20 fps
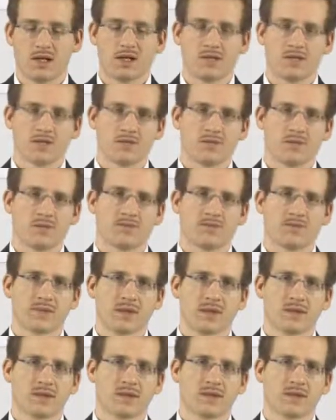So
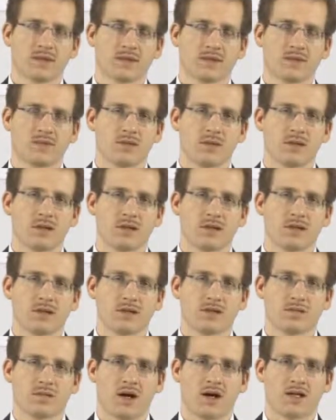this is really an
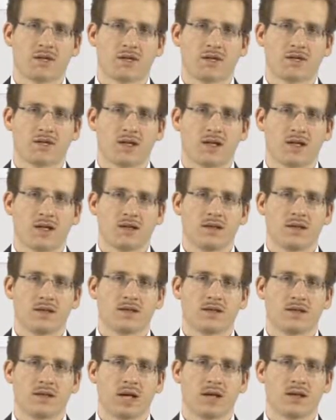advantage
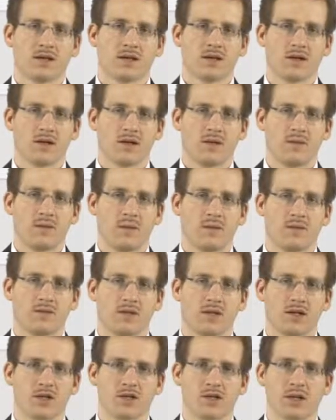that you get
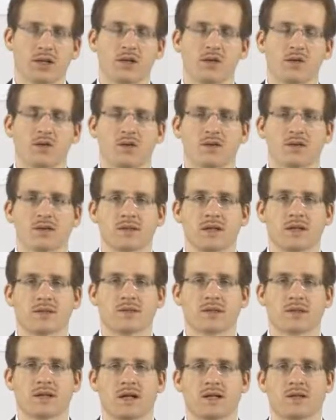with the channel
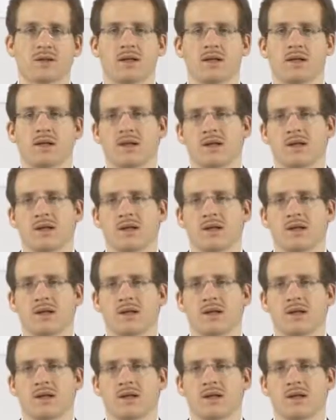concept, that